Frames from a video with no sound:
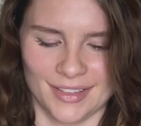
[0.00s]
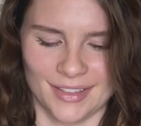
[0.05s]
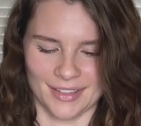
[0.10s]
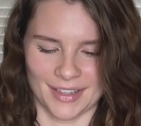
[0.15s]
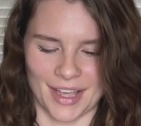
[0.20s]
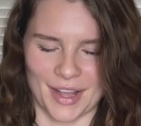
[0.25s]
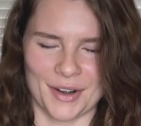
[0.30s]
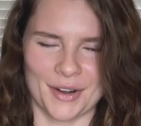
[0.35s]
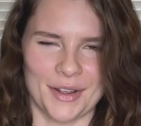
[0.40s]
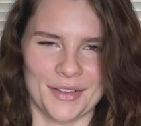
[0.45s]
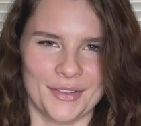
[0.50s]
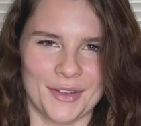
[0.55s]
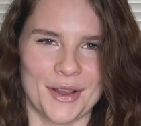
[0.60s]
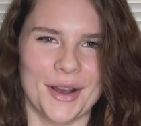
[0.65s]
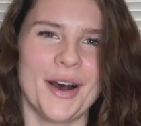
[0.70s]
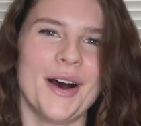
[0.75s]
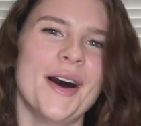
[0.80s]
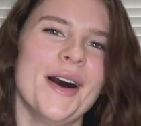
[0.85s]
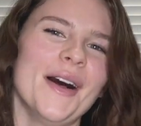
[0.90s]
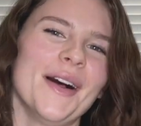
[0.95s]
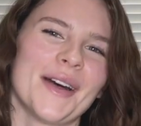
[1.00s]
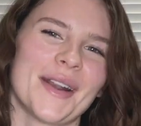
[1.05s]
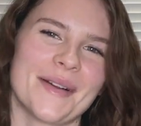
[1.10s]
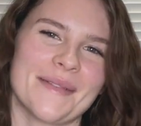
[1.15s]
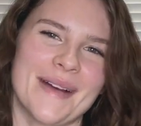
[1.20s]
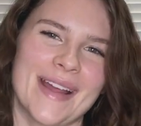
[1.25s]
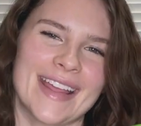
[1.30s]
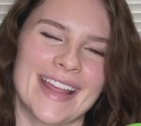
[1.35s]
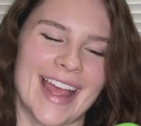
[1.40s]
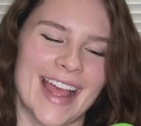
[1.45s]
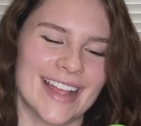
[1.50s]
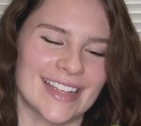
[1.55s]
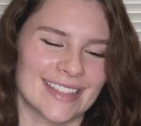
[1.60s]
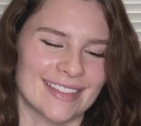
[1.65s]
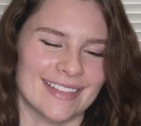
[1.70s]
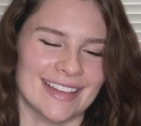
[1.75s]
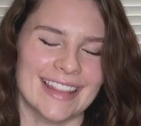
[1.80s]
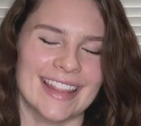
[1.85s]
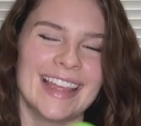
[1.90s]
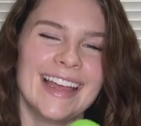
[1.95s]
I don't know if you call it a white cast
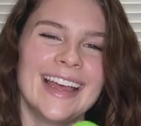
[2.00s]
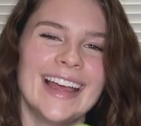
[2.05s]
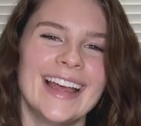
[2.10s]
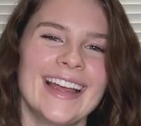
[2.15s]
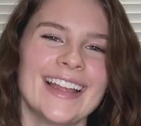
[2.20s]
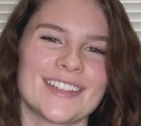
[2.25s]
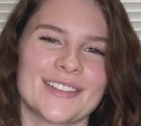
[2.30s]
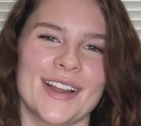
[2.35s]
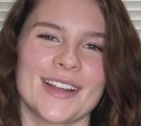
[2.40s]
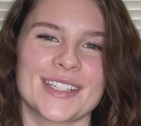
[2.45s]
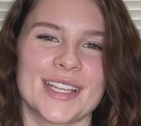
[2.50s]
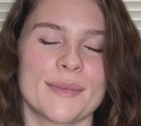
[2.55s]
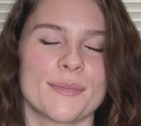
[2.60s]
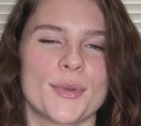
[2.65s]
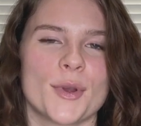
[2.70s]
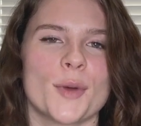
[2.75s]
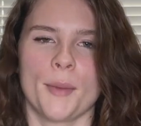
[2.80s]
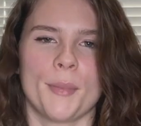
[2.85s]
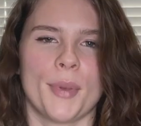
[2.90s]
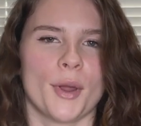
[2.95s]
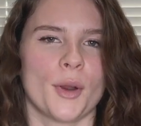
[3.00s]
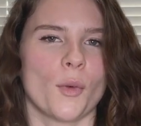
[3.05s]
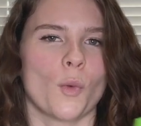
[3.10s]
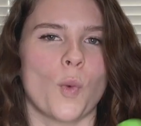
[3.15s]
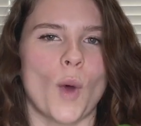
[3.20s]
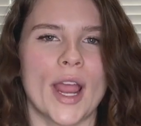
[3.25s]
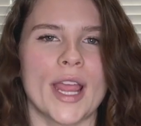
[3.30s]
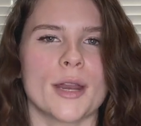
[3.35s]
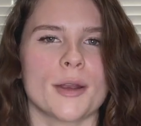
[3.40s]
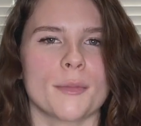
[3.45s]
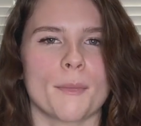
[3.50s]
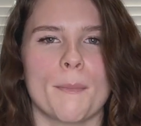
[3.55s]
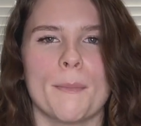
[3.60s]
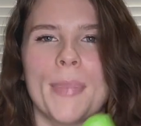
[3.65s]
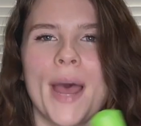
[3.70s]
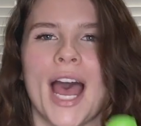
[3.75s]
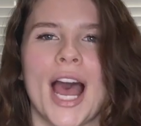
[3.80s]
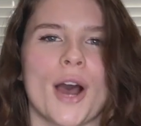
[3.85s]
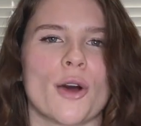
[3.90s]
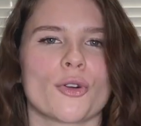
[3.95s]
with dry shampoo, but white
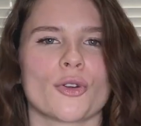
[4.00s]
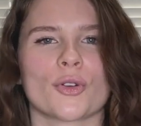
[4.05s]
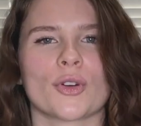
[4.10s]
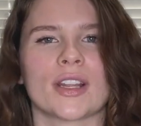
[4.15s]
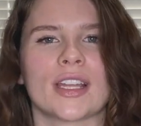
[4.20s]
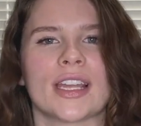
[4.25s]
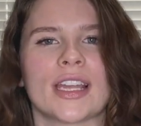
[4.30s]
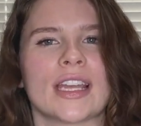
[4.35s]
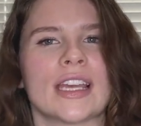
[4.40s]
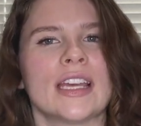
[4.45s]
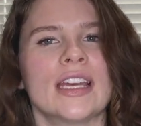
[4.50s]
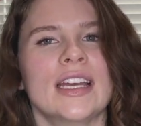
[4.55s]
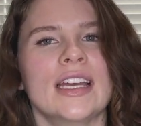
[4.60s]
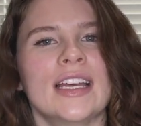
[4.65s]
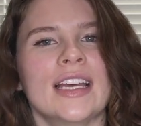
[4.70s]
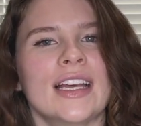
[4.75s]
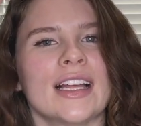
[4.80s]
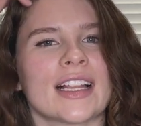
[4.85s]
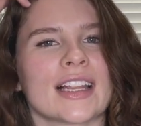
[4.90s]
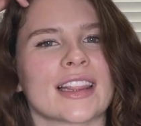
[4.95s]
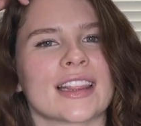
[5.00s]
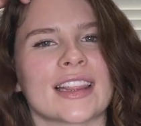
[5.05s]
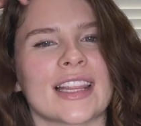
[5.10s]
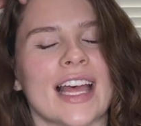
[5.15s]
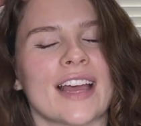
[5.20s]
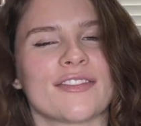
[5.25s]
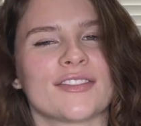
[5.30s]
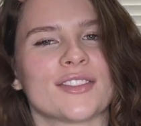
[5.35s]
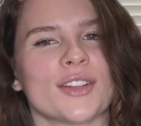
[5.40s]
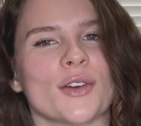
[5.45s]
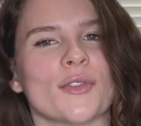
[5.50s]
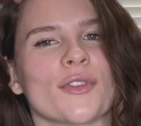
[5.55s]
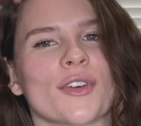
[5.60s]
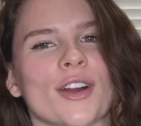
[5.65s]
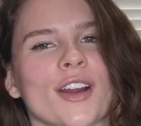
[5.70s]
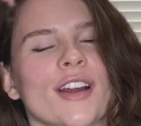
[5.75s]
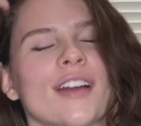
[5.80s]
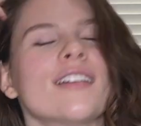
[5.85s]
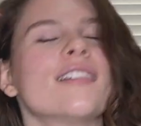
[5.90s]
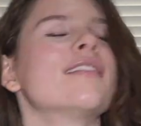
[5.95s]
powdery
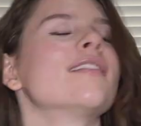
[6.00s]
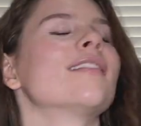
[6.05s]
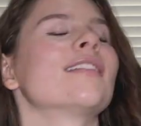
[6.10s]
leftover.